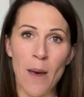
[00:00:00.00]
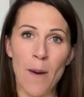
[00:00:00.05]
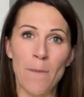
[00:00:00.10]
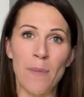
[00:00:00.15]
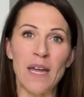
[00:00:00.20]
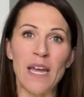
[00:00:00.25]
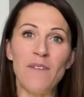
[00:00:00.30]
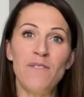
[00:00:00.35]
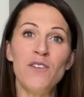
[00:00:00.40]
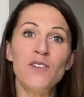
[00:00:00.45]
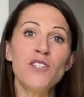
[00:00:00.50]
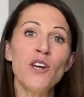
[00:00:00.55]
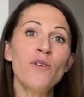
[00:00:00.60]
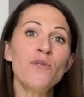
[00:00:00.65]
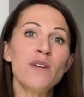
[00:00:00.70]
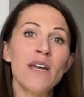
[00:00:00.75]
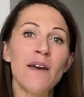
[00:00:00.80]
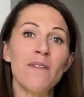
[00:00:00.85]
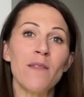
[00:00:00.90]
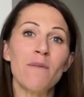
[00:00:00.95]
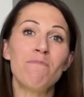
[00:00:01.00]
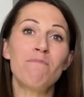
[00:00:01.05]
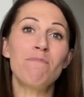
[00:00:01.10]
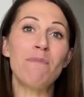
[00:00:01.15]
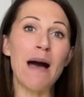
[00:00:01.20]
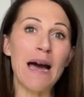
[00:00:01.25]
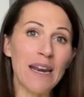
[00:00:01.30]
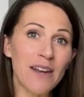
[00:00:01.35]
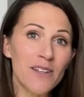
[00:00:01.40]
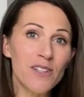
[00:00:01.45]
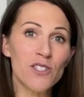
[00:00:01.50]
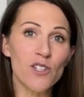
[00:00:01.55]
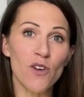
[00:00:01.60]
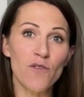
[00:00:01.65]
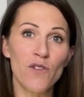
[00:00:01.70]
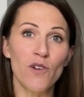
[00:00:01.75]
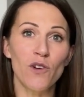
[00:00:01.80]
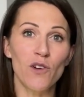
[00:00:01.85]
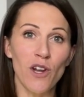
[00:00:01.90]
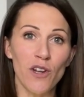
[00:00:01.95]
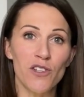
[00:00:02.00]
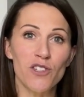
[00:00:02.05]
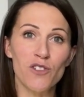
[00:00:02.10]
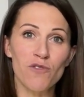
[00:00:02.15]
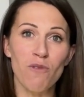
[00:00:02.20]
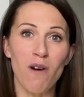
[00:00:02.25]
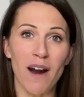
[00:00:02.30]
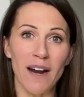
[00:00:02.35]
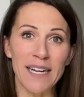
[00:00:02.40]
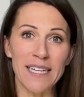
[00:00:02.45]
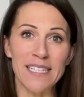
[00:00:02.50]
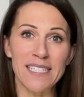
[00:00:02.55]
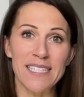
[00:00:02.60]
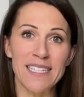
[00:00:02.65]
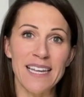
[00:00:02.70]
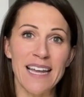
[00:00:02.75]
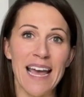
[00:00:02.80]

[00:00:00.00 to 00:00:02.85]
But if you don't get the balance of your lunch right,